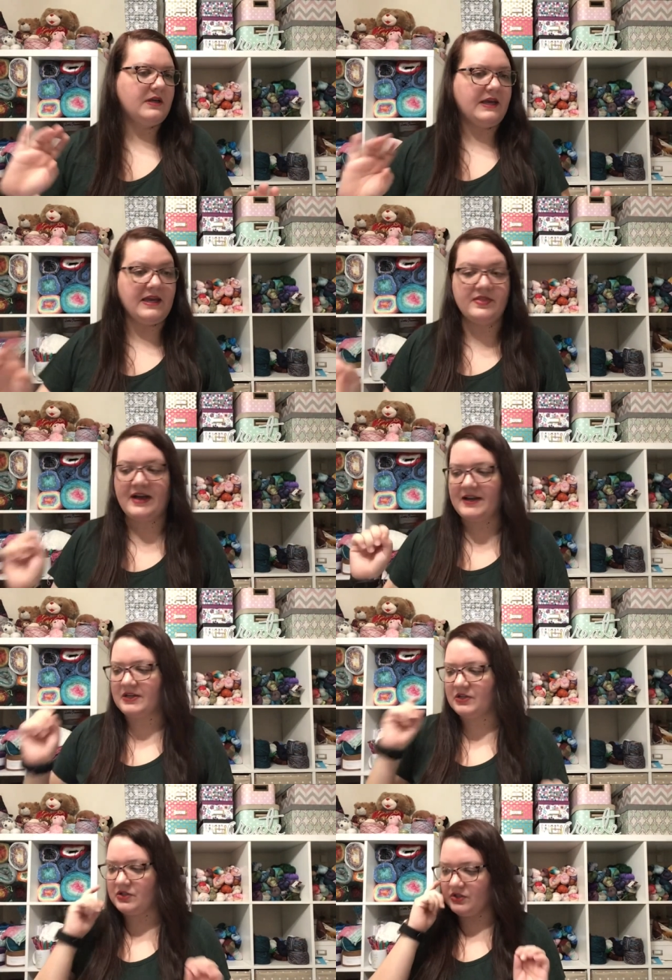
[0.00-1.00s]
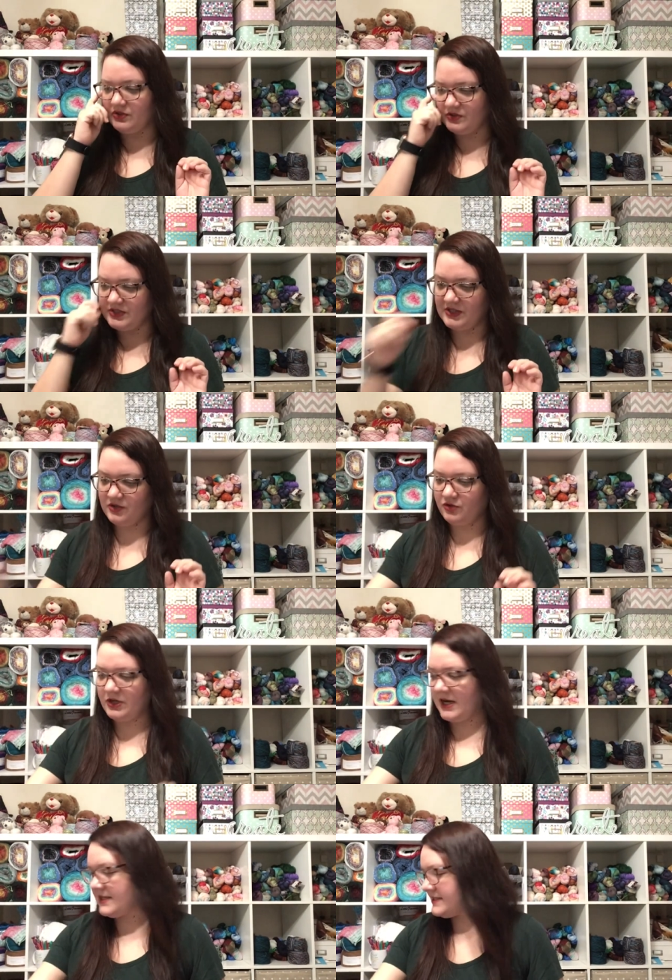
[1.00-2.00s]
and that concludes the
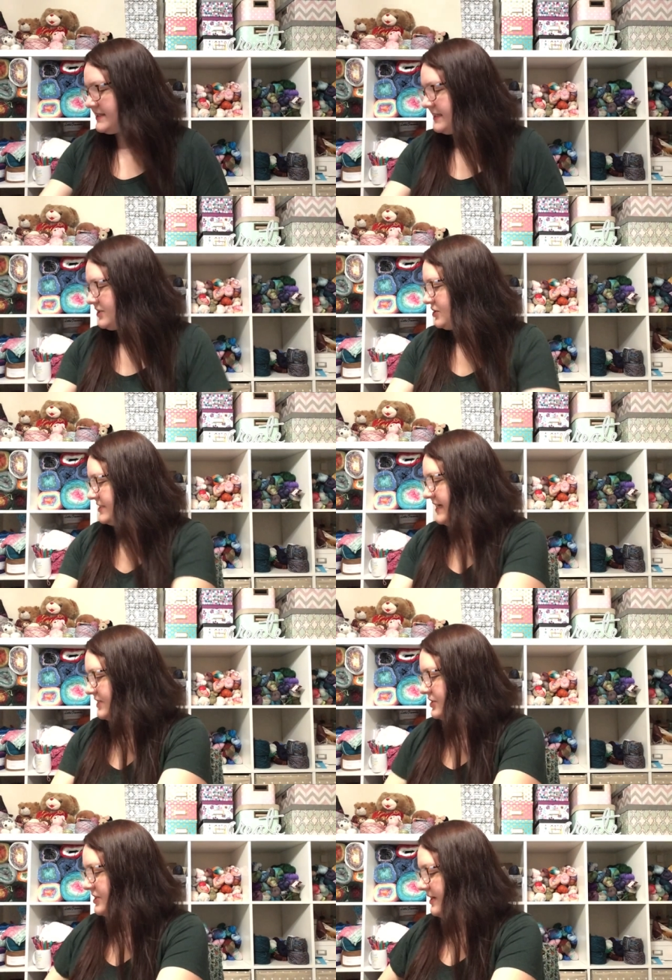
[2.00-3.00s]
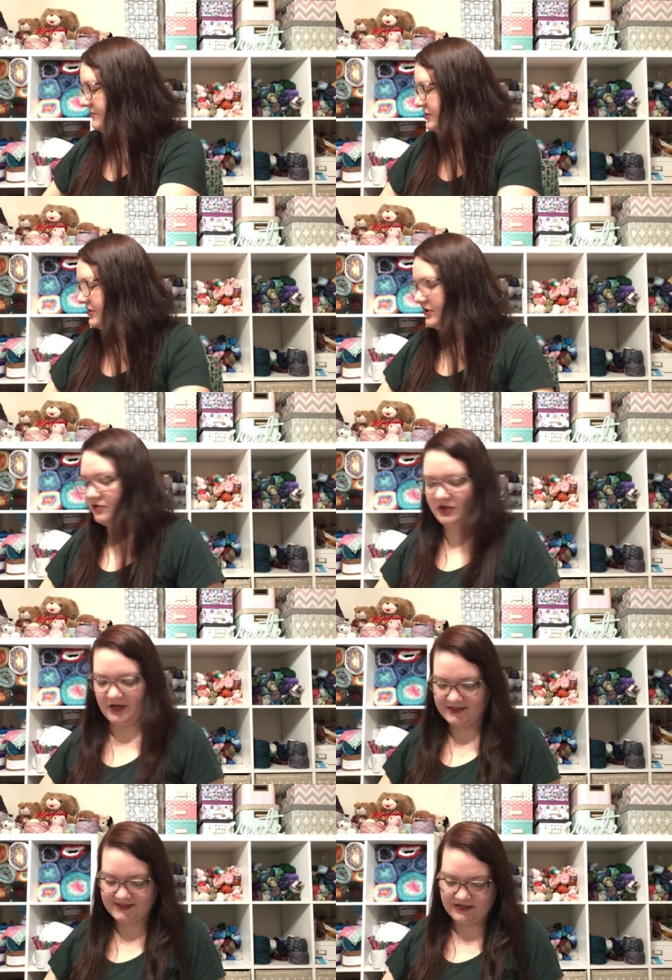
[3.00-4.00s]
cross stitch section. I'm just going to
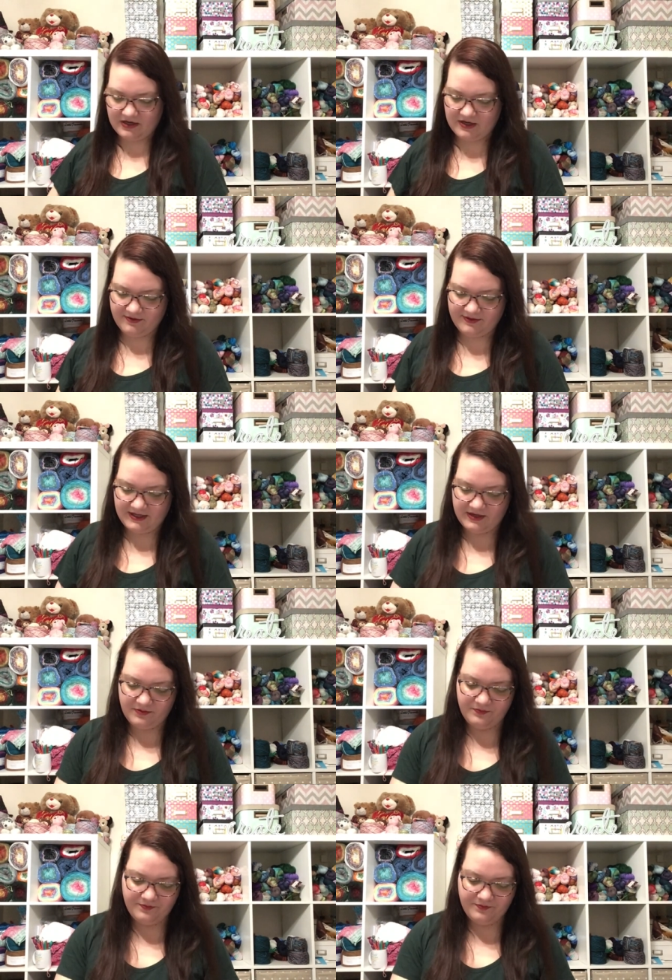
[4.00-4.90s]
cross that off now.